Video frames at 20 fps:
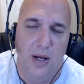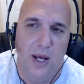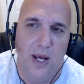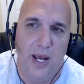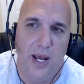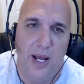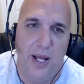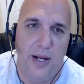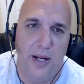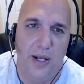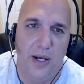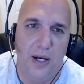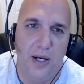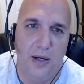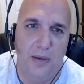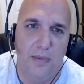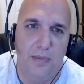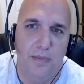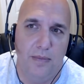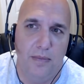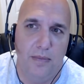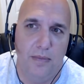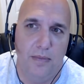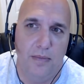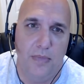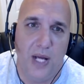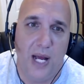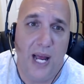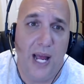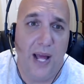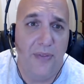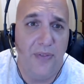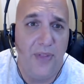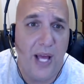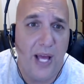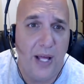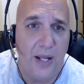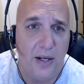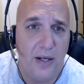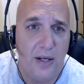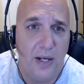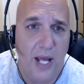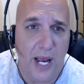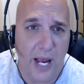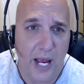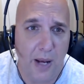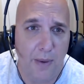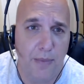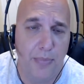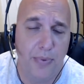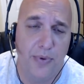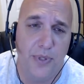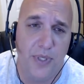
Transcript: And um, I had that amp,